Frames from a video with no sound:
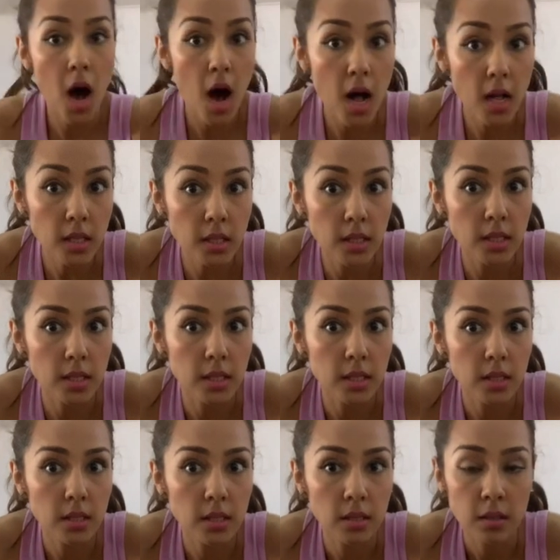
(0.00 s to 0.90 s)

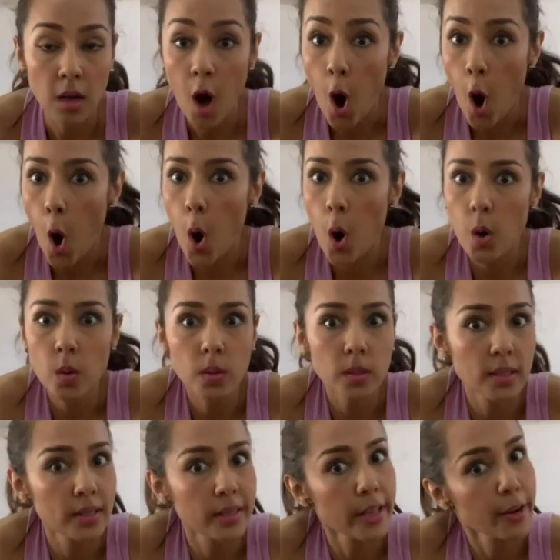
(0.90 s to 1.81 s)
Ulcers.
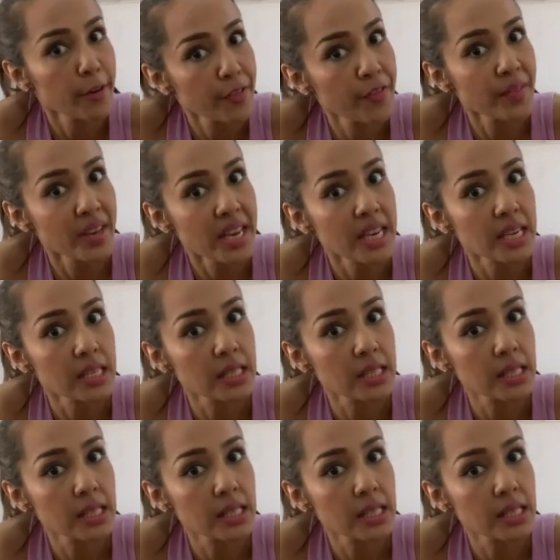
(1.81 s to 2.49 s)
Holes in their feet.